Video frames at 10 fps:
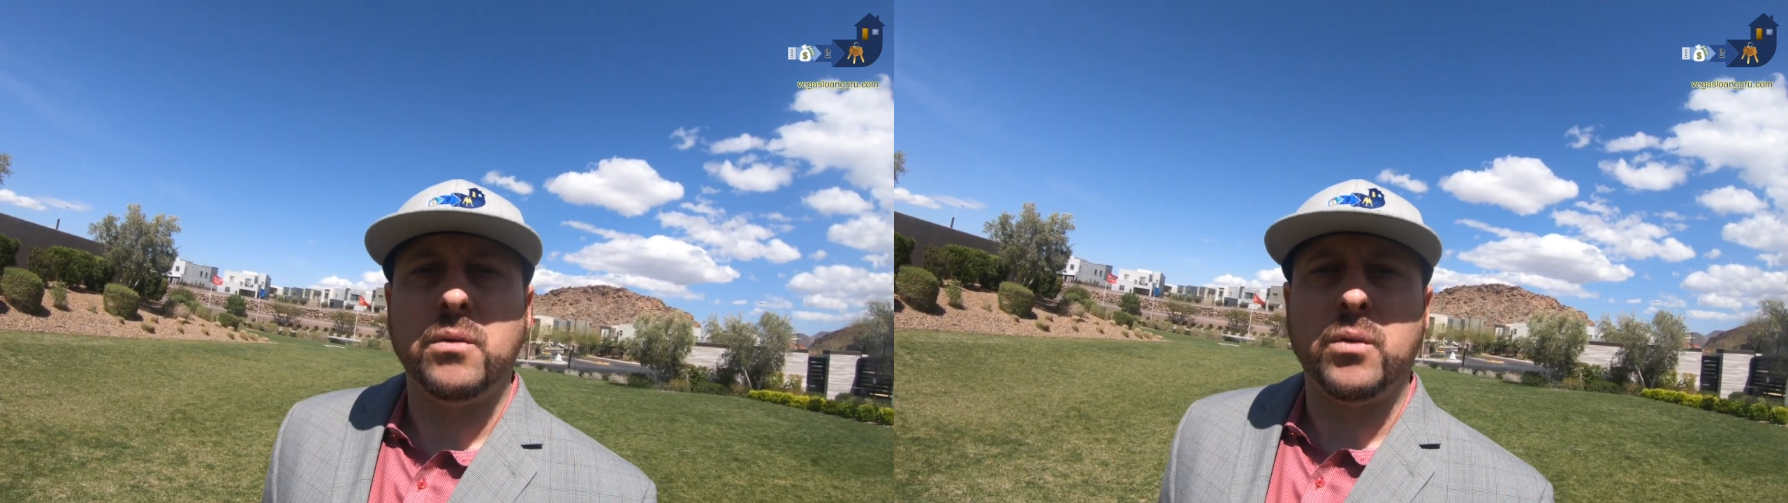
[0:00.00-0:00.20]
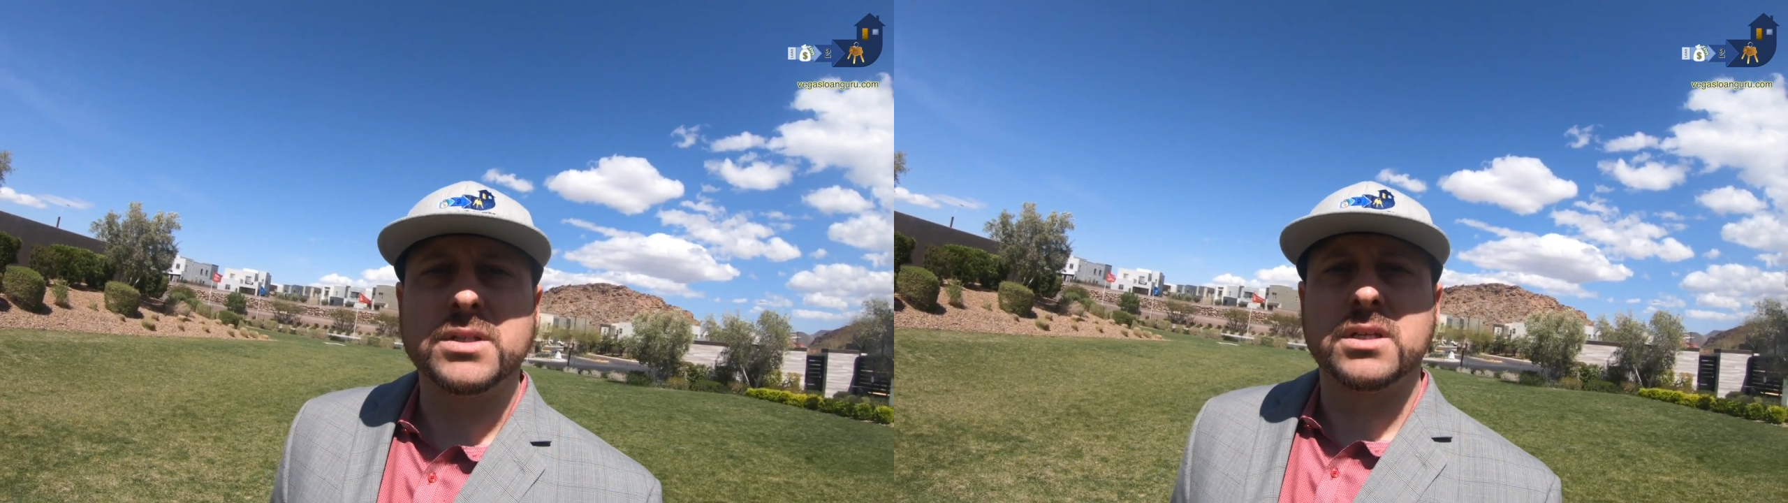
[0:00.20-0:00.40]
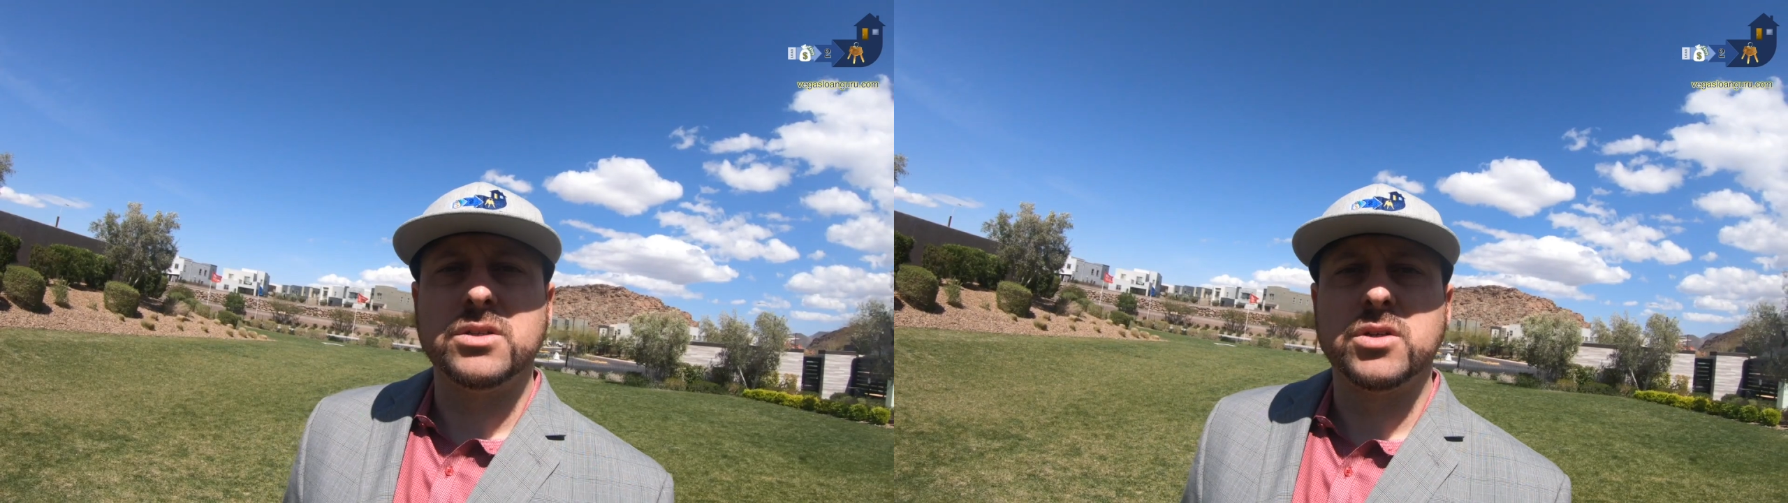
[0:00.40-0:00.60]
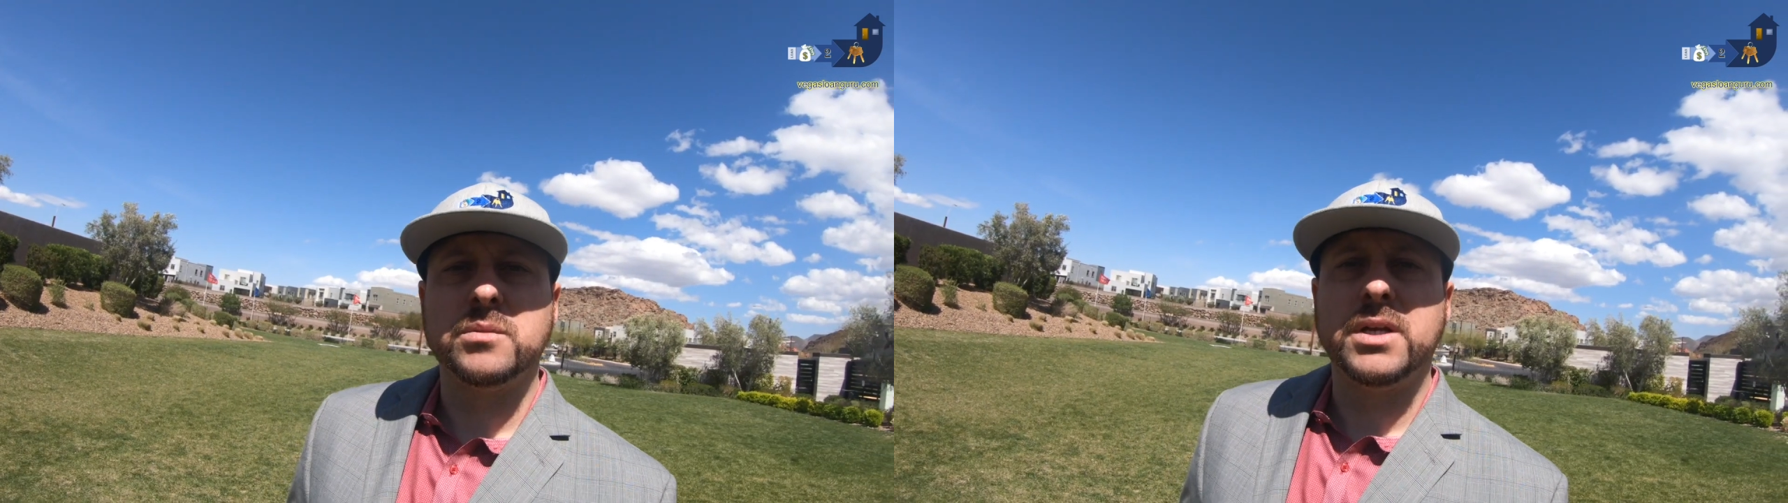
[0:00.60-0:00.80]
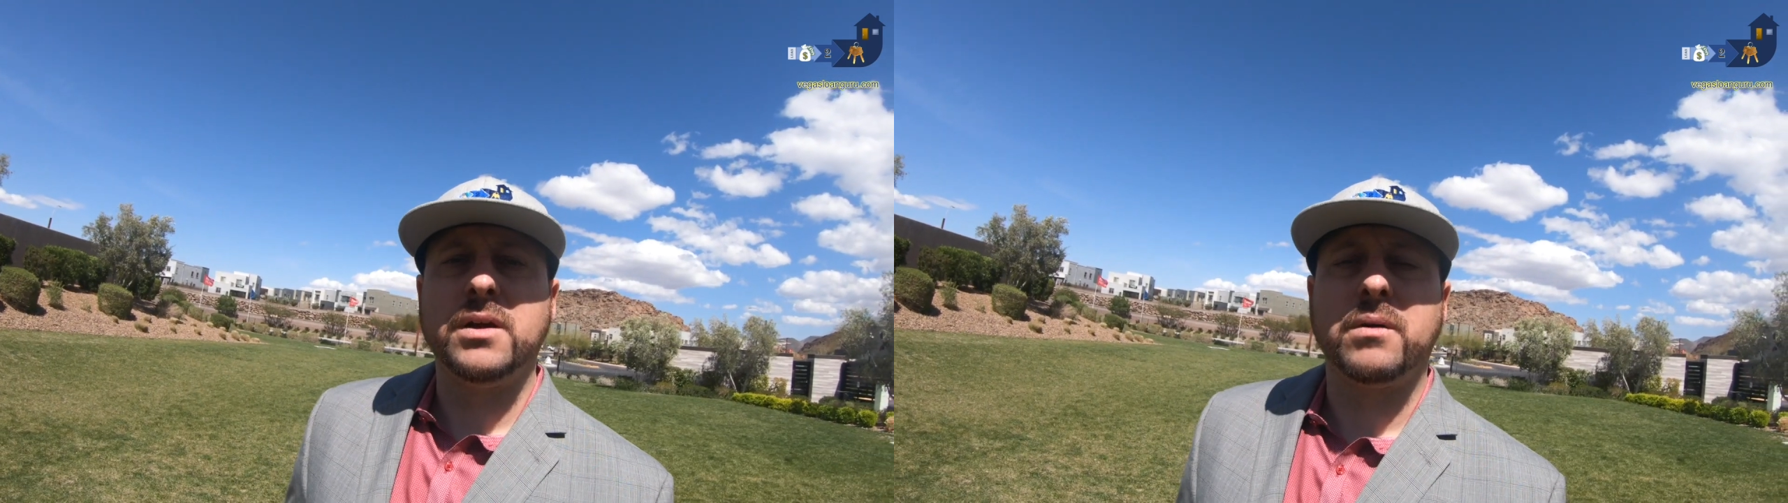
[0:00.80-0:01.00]
what's
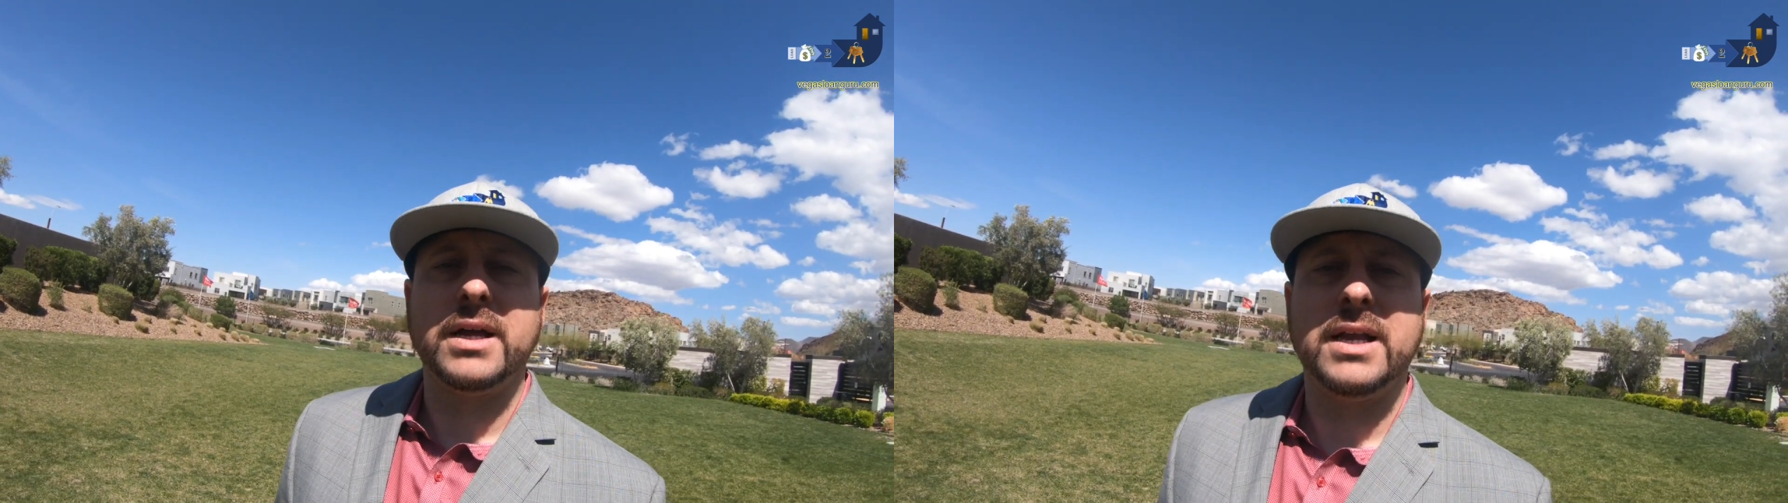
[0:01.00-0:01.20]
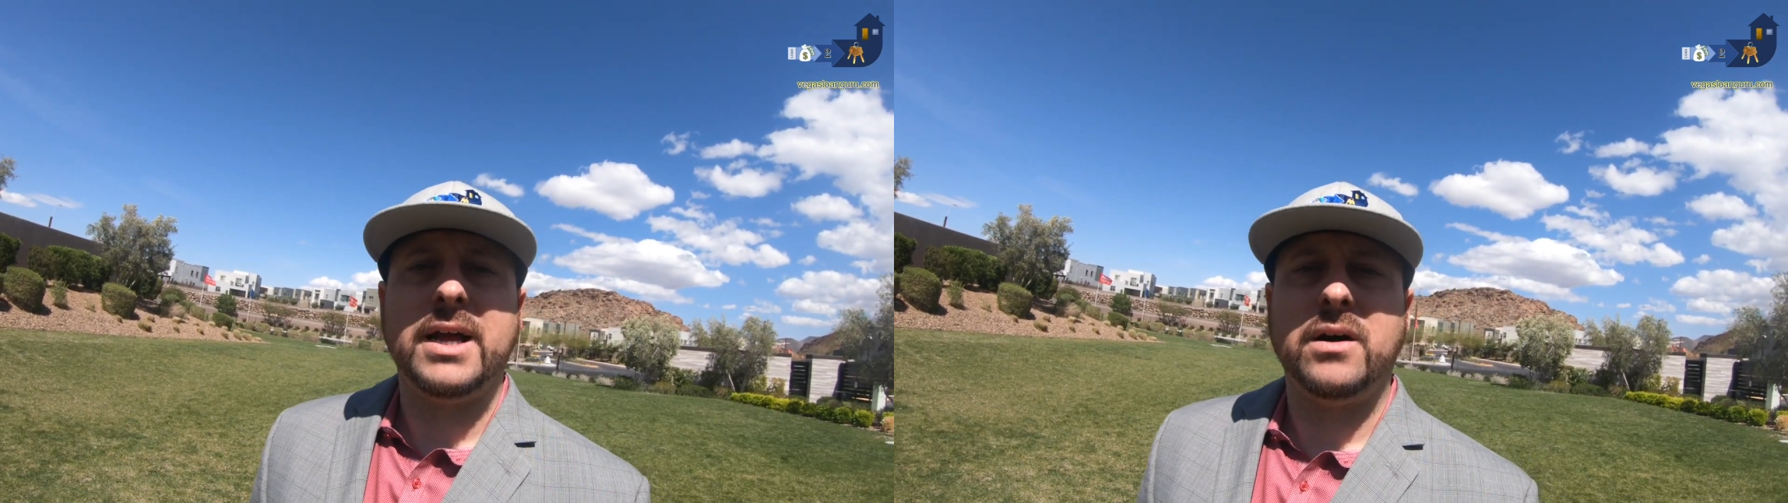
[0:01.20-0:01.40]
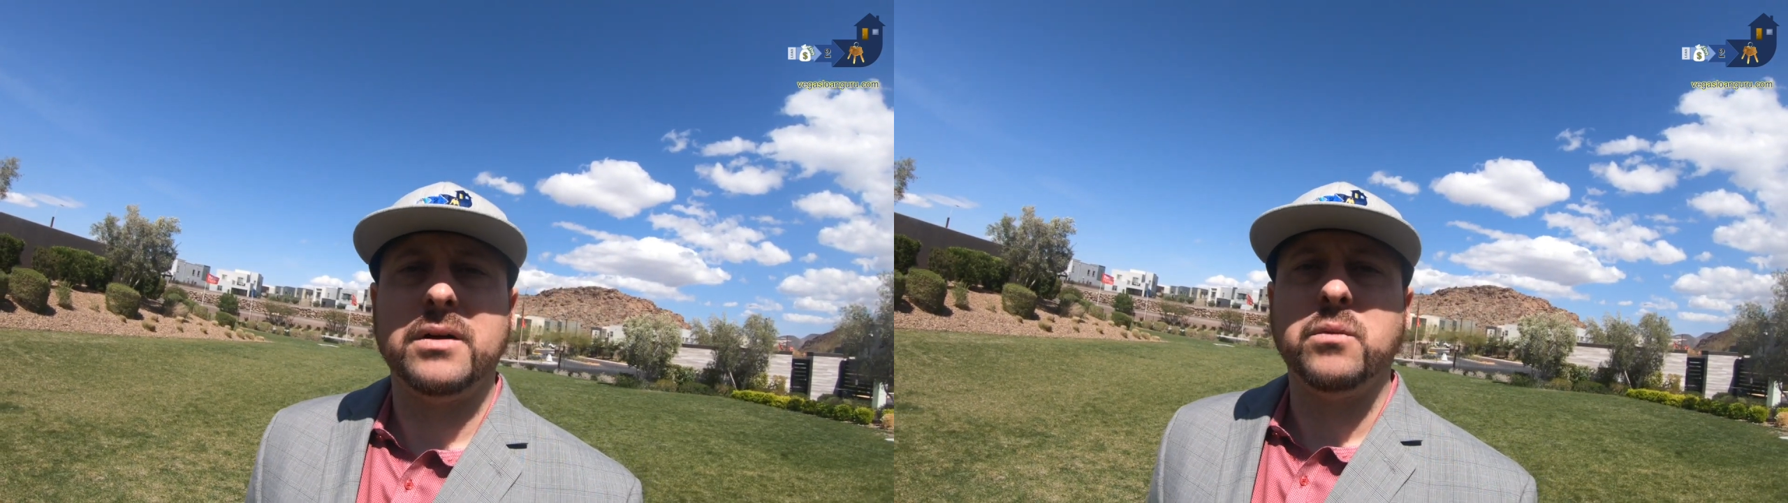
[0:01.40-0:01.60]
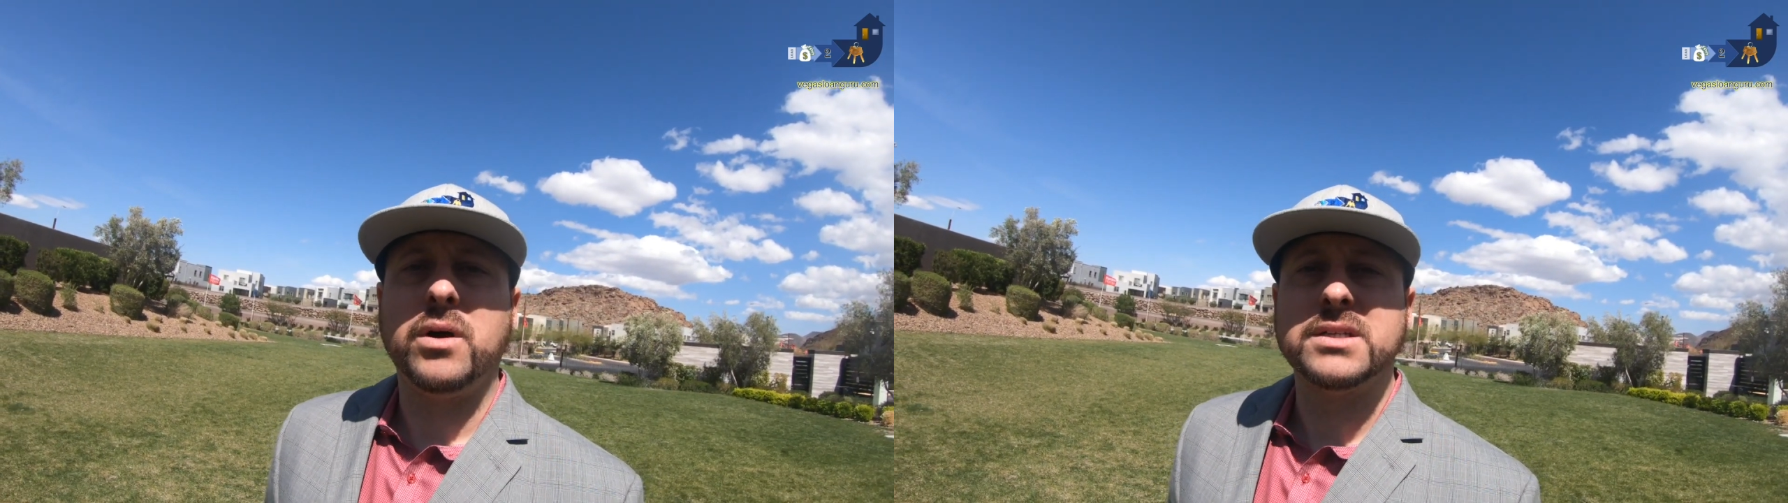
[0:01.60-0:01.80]
contributing right now and what